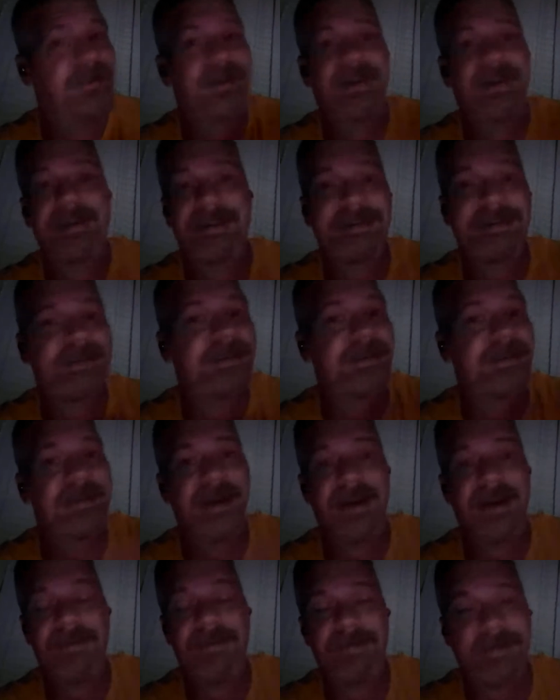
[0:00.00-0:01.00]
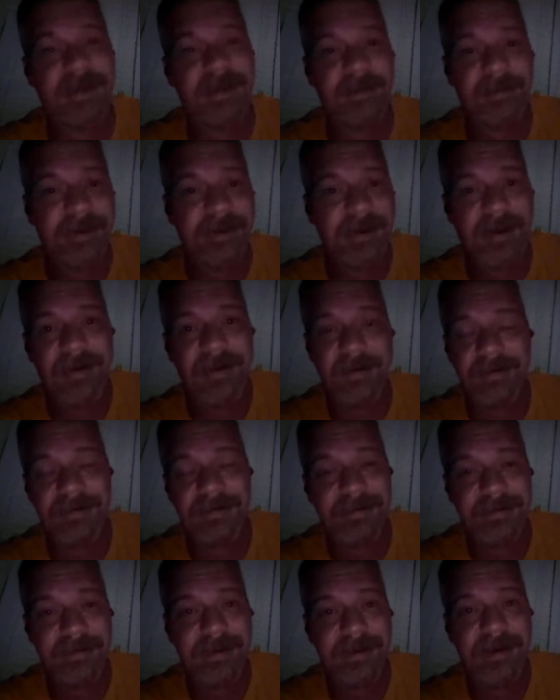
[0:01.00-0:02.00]
it's time for them to go.
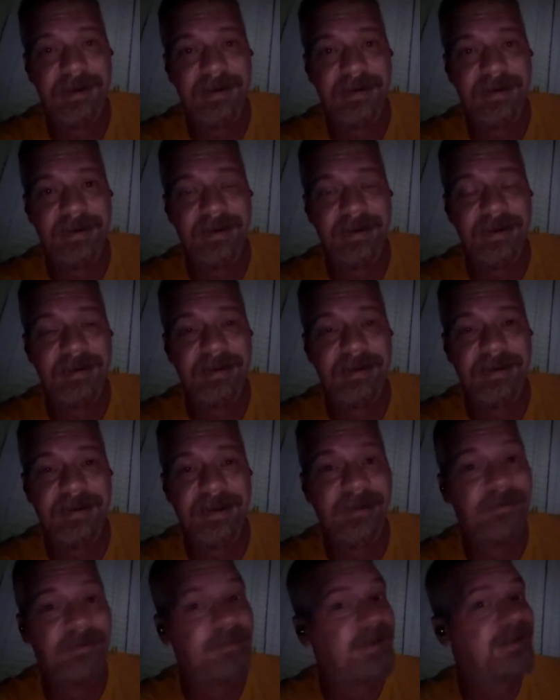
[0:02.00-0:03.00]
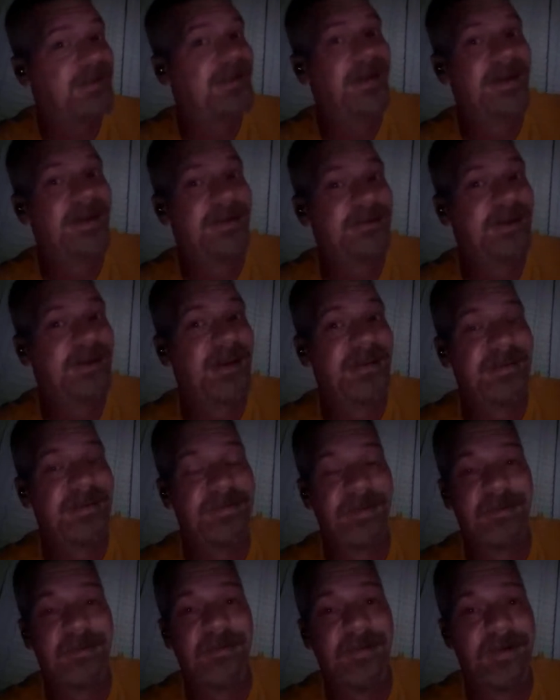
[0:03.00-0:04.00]
You know, you can give them a second chance if
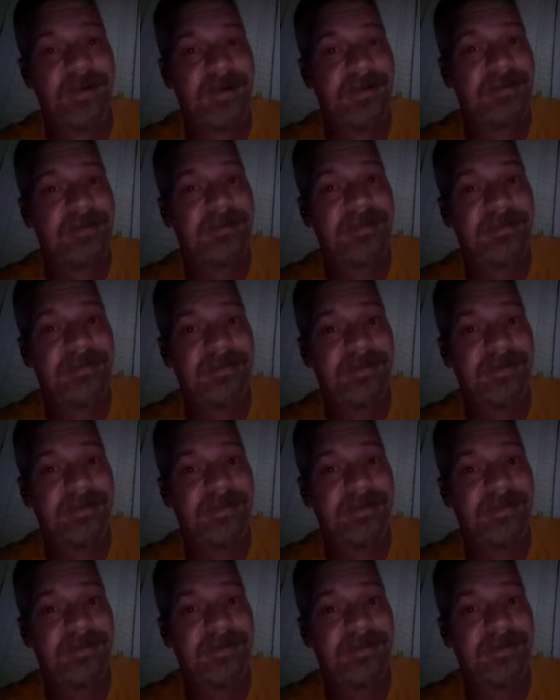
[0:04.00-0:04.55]
you want,